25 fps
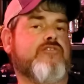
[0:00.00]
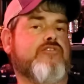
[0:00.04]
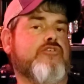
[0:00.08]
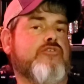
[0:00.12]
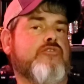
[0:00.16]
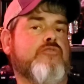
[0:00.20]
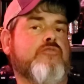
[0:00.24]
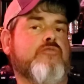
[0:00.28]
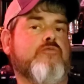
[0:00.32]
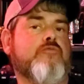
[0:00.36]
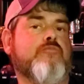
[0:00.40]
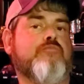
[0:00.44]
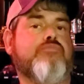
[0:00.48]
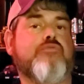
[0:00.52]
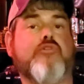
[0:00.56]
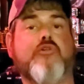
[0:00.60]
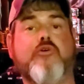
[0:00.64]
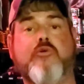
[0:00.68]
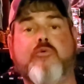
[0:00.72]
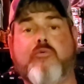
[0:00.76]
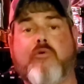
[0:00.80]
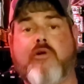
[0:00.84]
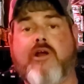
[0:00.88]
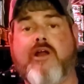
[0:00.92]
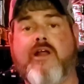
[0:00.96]
to
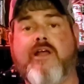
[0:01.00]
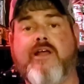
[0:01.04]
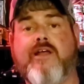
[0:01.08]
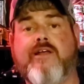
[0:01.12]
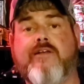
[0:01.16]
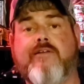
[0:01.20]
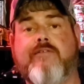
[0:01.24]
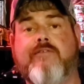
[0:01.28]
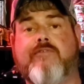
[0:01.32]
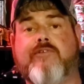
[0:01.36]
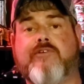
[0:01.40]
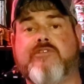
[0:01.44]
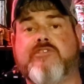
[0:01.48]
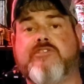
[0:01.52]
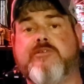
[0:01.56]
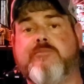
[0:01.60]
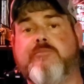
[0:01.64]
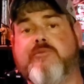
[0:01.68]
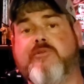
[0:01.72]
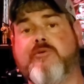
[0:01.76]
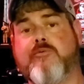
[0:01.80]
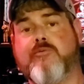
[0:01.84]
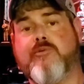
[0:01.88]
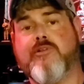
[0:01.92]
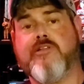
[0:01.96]
Blu-ray for some
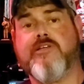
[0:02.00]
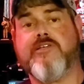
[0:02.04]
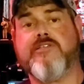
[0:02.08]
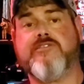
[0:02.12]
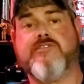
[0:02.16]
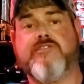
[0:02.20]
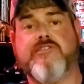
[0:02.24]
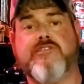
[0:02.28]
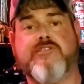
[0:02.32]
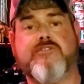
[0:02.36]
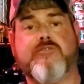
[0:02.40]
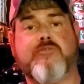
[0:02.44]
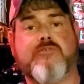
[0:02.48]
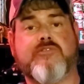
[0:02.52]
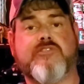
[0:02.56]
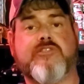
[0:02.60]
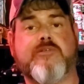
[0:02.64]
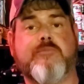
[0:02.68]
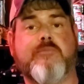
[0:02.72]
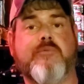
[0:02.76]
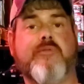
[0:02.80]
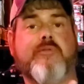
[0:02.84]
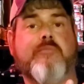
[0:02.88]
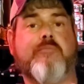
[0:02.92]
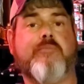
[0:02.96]
of the releases or
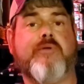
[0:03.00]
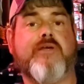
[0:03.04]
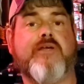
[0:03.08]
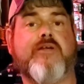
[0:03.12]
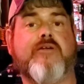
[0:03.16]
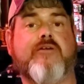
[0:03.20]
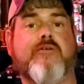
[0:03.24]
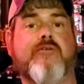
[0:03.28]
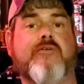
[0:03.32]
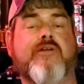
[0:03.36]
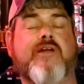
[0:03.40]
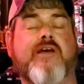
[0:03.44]
some of the bigger,